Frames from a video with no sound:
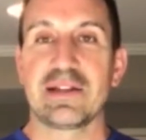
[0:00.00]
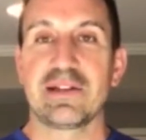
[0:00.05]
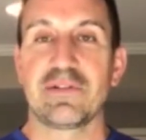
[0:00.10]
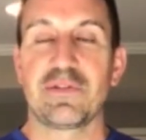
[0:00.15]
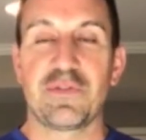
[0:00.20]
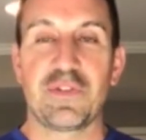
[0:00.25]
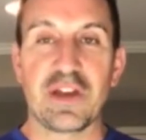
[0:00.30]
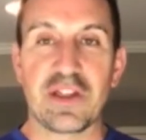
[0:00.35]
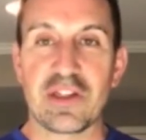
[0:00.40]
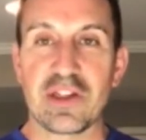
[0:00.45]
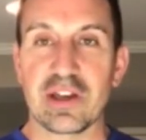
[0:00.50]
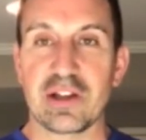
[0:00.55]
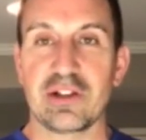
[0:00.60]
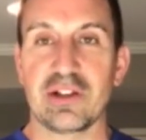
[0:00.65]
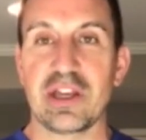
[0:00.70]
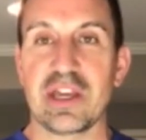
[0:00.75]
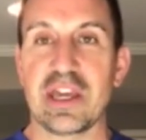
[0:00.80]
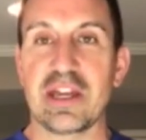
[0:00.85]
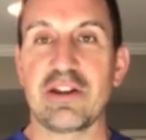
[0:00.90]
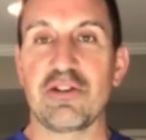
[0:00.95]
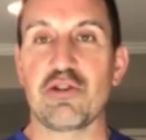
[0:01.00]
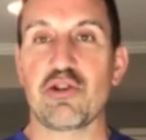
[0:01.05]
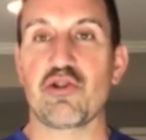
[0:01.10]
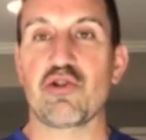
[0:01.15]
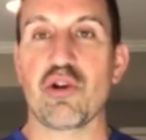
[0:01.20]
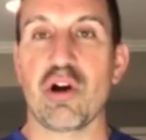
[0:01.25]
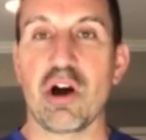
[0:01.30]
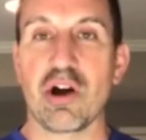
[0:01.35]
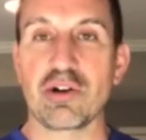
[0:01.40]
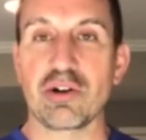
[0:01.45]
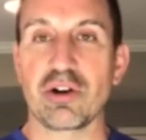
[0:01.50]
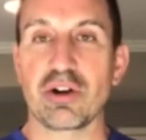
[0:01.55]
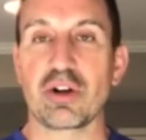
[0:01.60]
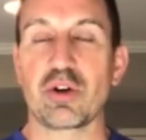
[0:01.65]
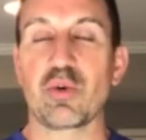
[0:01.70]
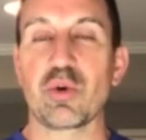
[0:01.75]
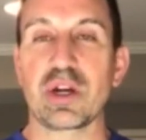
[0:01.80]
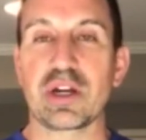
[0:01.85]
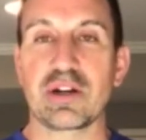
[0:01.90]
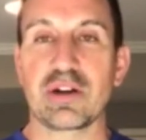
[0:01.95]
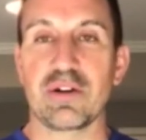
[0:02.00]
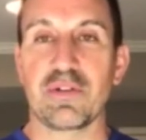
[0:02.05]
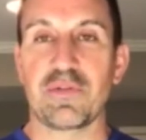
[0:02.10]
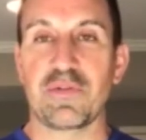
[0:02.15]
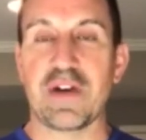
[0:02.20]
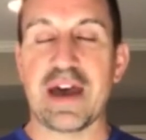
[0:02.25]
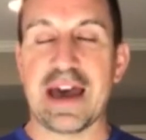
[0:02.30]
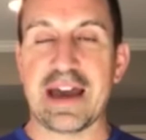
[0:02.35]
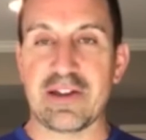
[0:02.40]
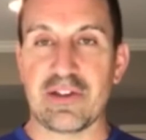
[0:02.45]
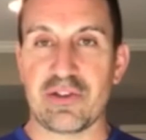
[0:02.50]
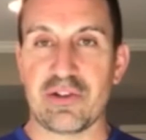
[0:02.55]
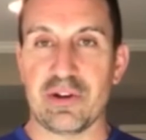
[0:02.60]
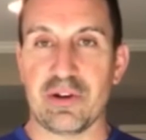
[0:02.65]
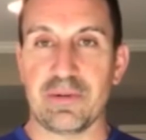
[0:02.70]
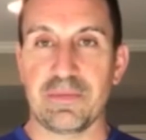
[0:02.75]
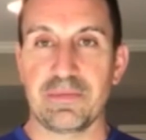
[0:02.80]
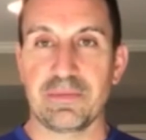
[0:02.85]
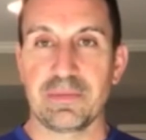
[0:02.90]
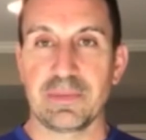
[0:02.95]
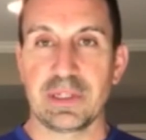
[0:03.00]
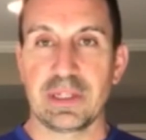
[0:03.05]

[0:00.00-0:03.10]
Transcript: physically, getting stronger, quicker, faster.